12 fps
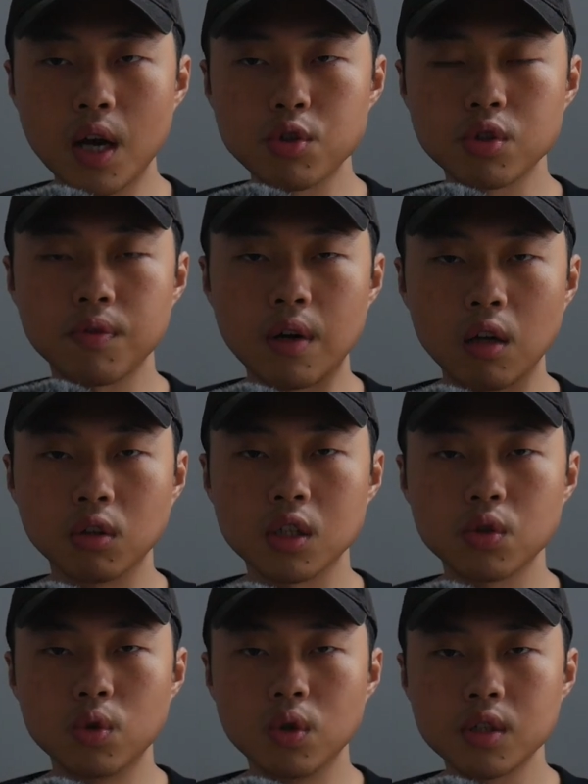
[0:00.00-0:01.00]
I just followed the
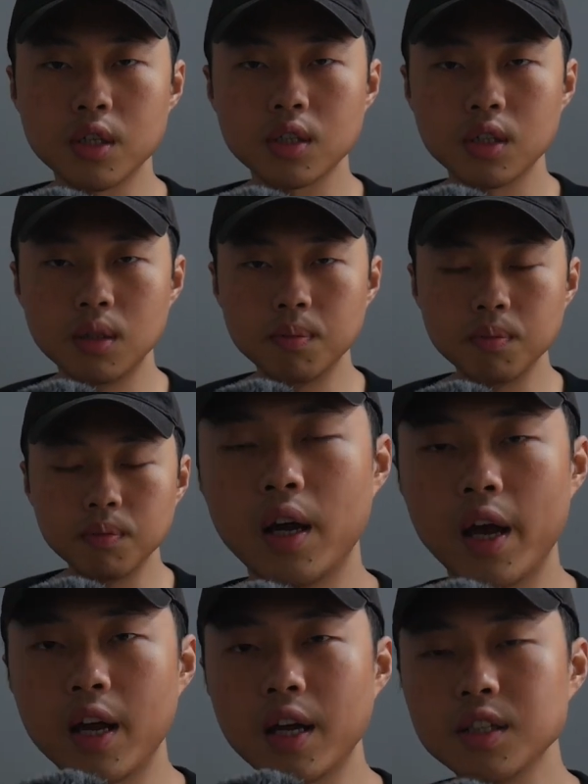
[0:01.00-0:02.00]
school system
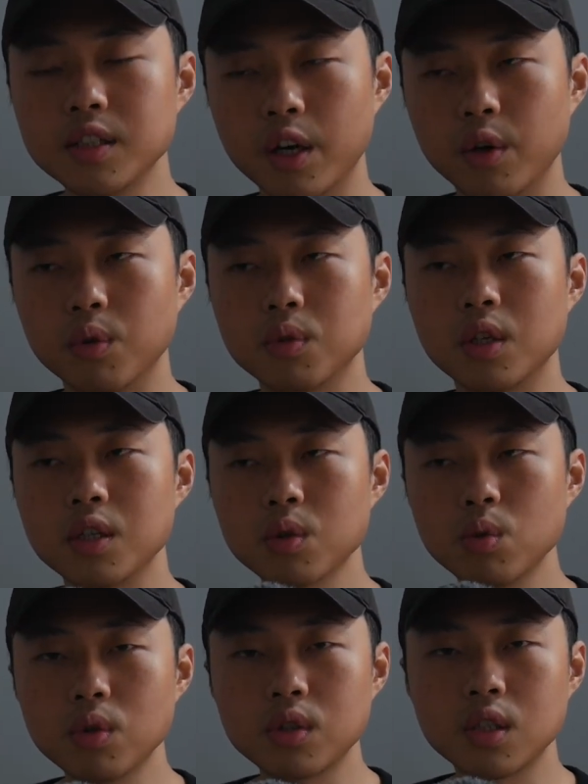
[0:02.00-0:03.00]
and I can tell you the
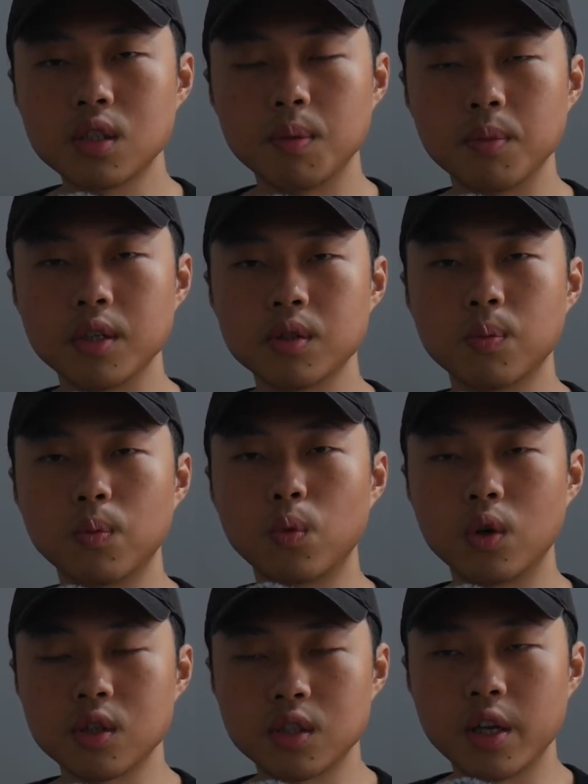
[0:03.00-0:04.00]
school system is
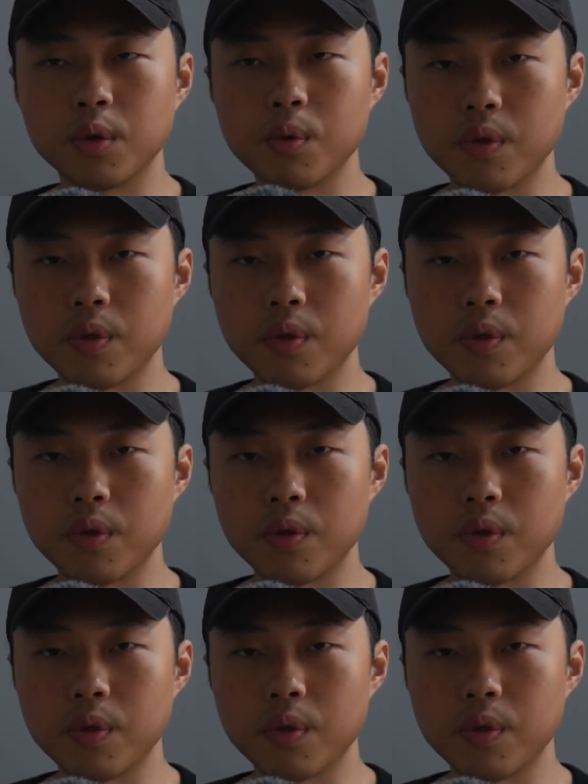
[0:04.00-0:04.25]
worse than you